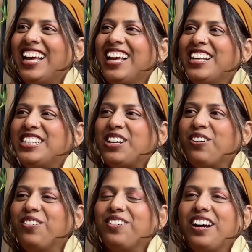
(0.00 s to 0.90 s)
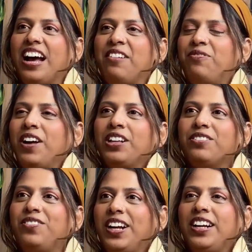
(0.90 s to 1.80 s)
So I felt
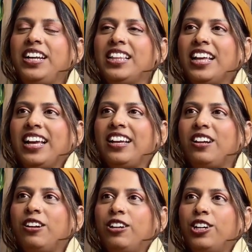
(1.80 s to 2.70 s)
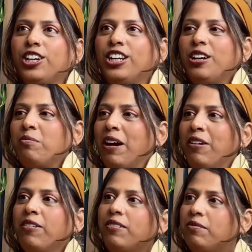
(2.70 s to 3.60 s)
very like good
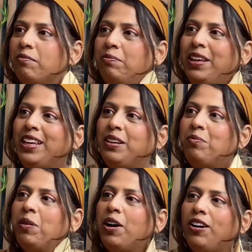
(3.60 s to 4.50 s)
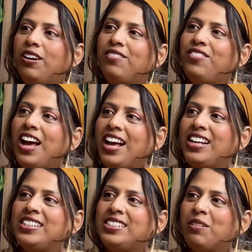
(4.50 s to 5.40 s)
about being part of that
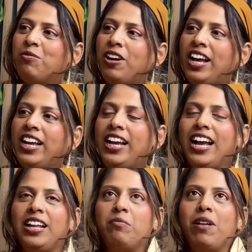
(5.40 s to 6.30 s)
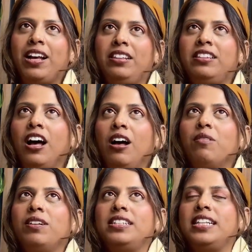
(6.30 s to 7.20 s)
in some way. And my thought
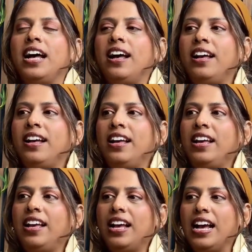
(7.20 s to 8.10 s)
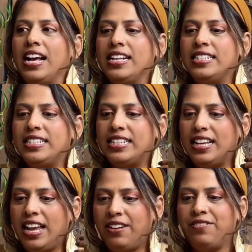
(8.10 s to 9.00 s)
was that as
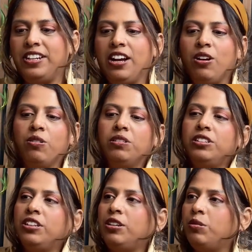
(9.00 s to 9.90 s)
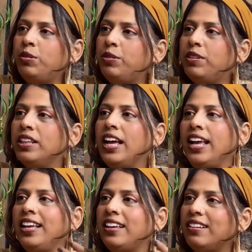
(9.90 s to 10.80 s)
Avery got older, we would
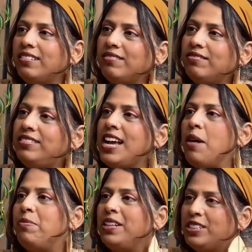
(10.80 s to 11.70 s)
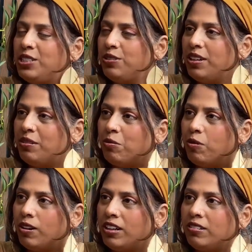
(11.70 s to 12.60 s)
like tap into it
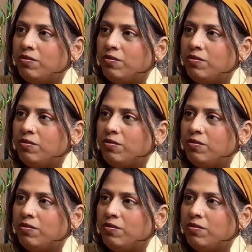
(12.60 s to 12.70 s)
more.